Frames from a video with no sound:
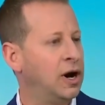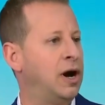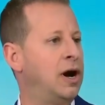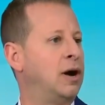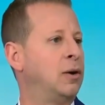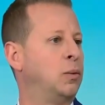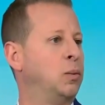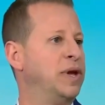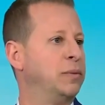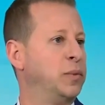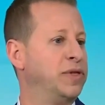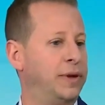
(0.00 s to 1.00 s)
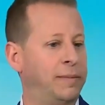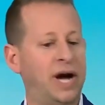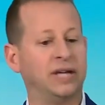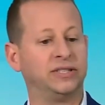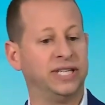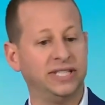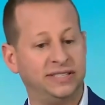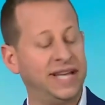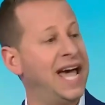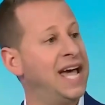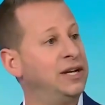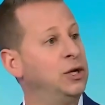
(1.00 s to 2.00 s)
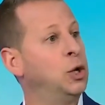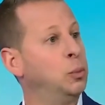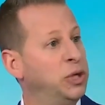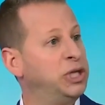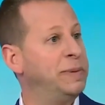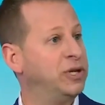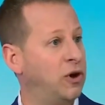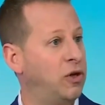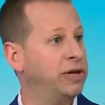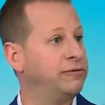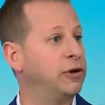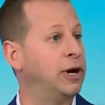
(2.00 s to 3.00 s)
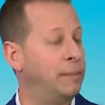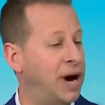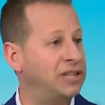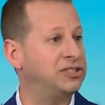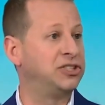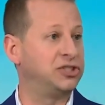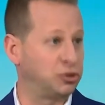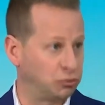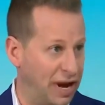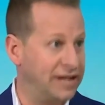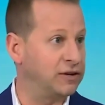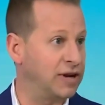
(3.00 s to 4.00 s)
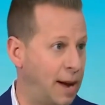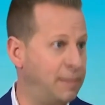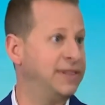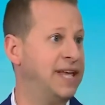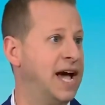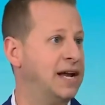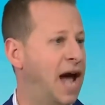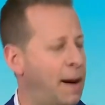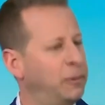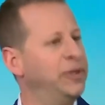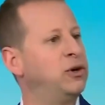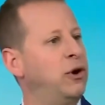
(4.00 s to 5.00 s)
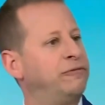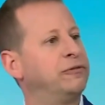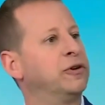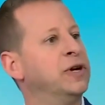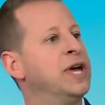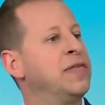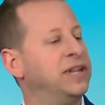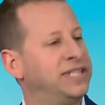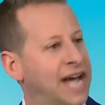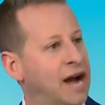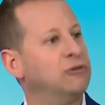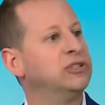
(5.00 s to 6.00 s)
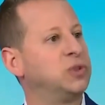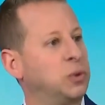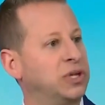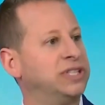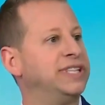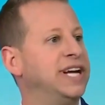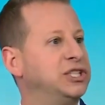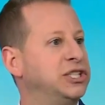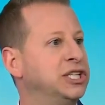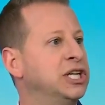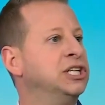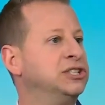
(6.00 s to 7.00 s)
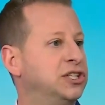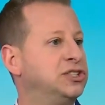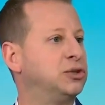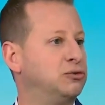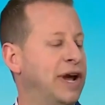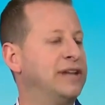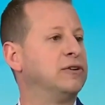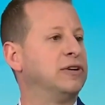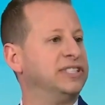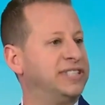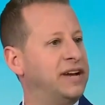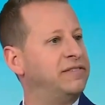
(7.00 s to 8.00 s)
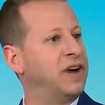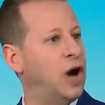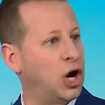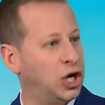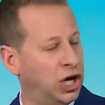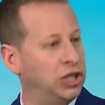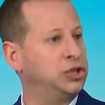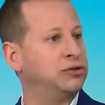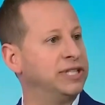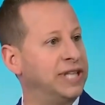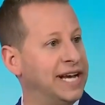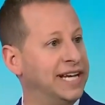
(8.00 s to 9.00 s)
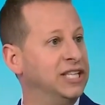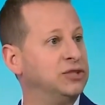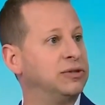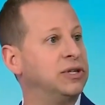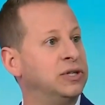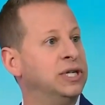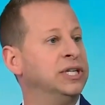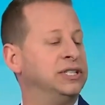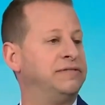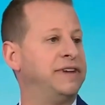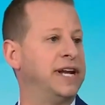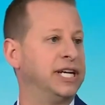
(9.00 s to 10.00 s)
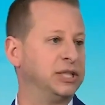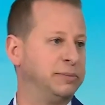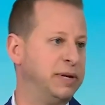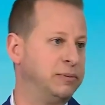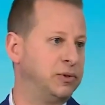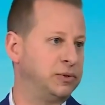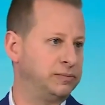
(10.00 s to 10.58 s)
uh, with, with Hamas. Instead, we should be calling for Hamas to surrender. How about that? How about we call for the terrorist organization to surrender instead of a country like Israel defending its people?